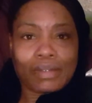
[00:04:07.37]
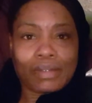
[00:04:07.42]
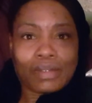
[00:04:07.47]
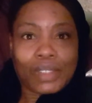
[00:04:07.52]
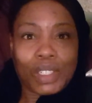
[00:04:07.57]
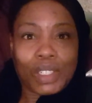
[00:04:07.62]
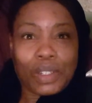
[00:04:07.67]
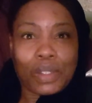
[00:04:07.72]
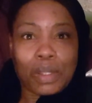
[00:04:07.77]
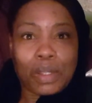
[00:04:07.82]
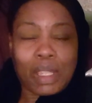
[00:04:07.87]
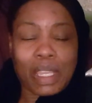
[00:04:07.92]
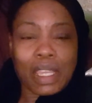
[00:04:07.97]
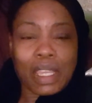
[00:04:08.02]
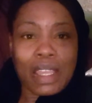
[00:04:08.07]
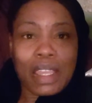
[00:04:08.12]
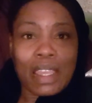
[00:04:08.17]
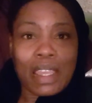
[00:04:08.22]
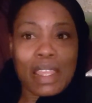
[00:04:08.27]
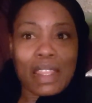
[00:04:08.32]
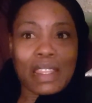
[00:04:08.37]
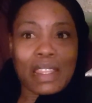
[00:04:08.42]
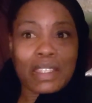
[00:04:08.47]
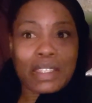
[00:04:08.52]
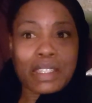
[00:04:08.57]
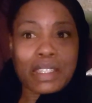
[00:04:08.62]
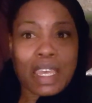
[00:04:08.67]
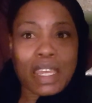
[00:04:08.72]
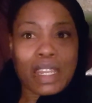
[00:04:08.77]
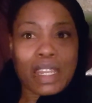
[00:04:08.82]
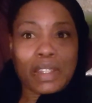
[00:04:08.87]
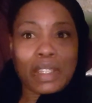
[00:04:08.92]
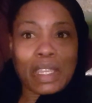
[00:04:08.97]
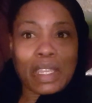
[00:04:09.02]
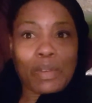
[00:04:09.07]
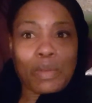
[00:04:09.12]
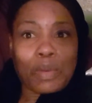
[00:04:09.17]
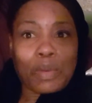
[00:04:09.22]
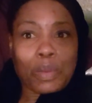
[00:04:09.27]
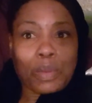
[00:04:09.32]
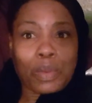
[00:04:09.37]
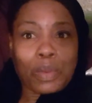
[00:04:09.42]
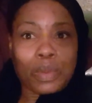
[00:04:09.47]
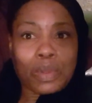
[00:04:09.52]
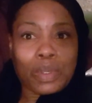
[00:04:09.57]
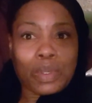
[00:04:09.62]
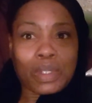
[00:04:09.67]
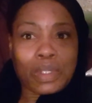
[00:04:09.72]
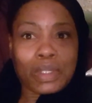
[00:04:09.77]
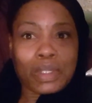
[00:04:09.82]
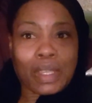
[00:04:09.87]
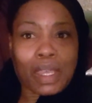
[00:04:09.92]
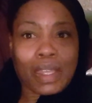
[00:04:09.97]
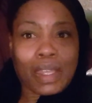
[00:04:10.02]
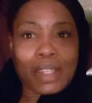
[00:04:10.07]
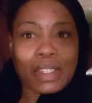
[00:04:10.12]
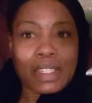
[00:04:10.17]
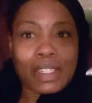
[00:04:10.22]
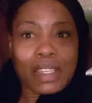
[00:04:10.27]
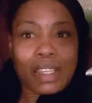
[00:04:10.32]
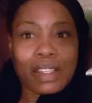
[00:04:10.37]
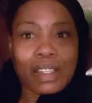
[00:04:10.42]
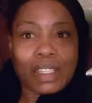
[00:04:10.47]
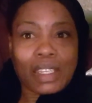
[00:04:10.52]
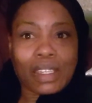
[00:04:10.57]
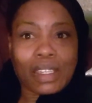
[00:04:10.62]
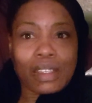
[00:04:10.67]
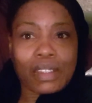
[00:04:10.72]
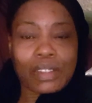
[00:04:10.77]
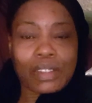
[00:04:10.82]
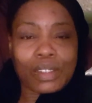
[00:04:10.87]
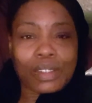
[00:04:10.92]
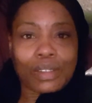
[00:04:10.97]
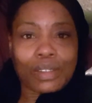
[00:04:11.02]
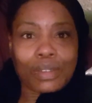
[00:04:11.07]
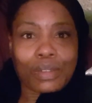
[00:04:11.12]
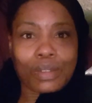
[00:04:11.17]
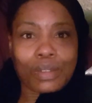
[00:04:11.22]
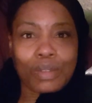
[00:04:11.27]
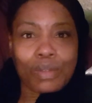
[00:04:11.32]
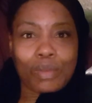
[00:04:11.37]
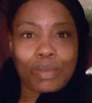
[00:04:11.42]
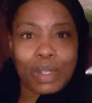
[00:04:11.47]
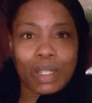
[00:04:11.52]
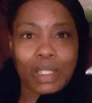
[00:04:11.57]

You know, like, this is kind of like telling as to who's